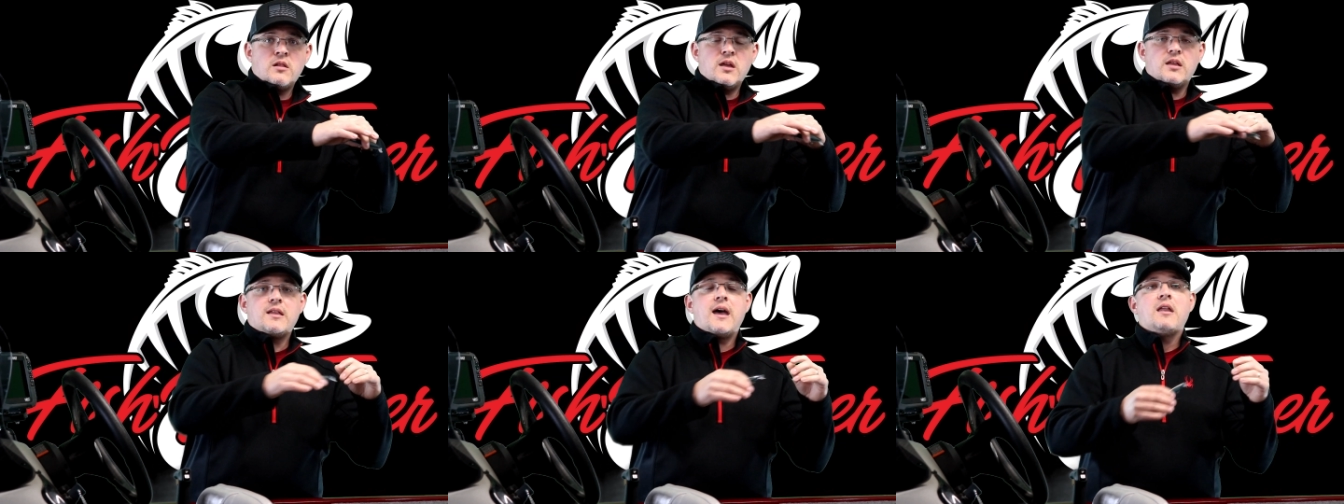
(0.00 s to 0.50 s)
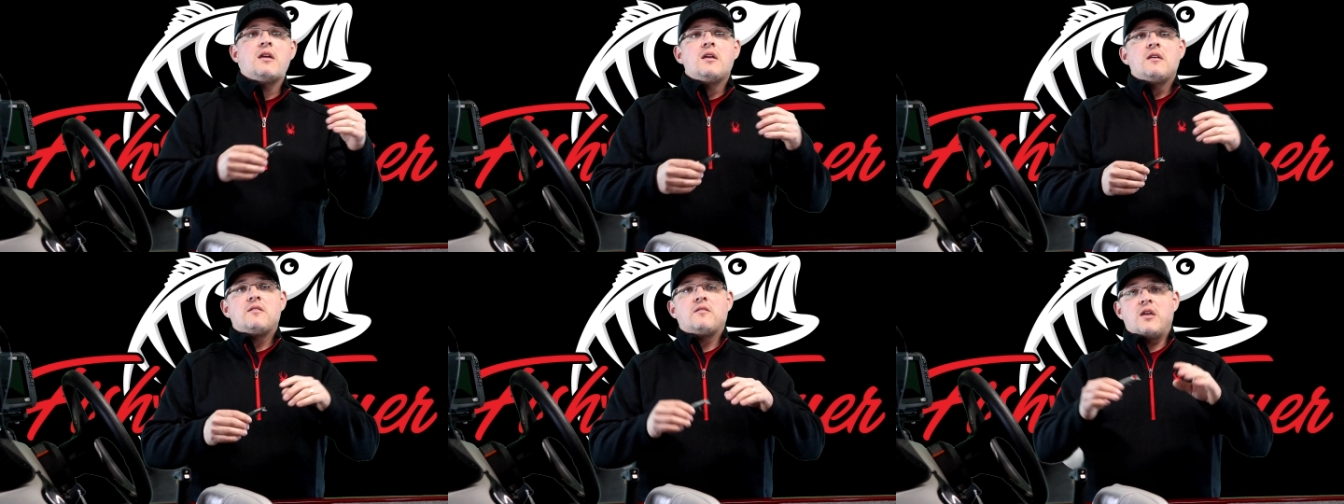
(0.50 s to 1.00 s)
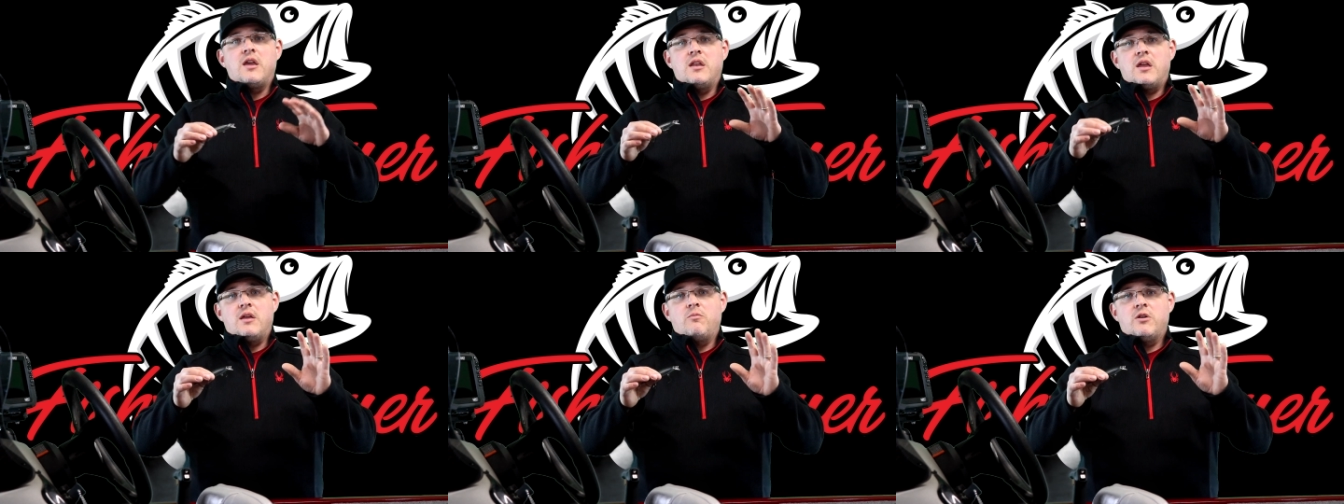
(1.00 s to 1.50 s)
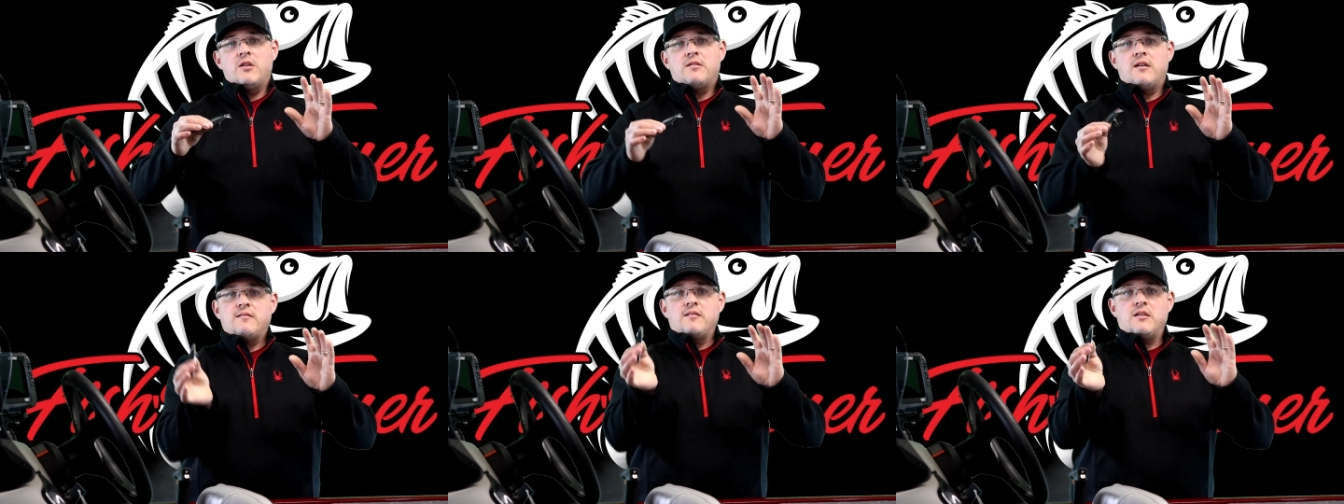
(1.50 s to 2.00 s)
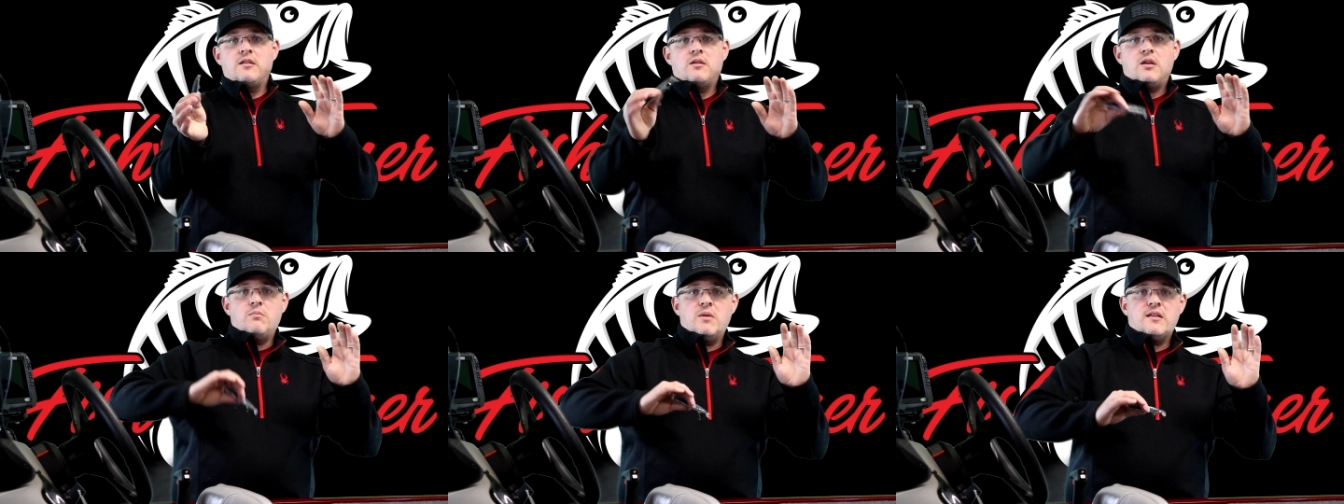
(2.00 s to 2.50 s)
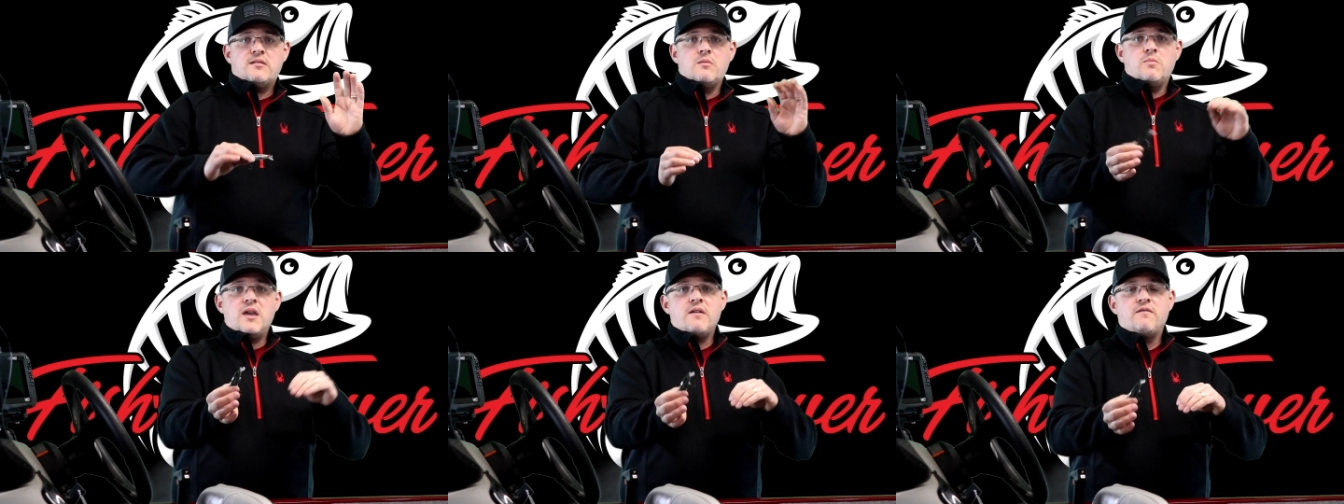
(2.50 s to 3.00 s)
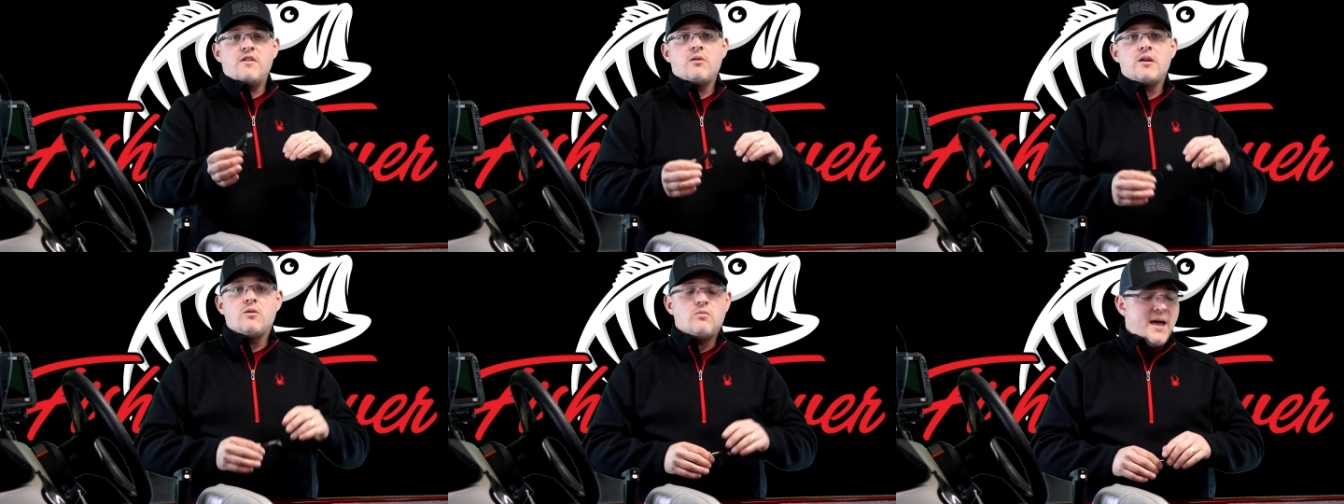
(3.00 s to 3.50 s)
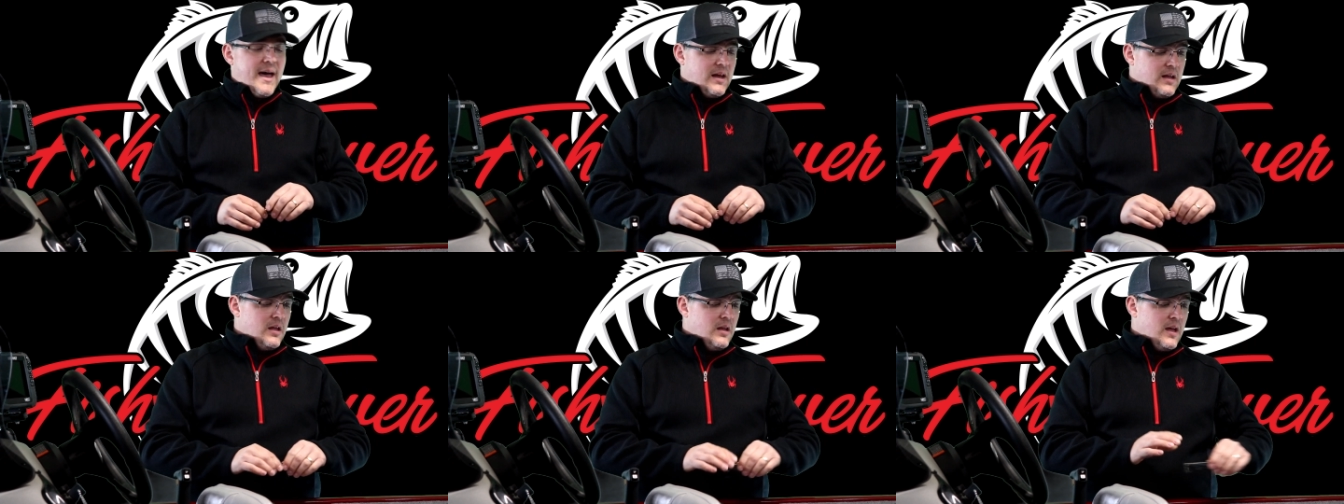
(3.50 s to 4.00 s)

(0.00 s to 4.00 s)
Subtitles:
like that. And what it does is it makes the bait very erratic.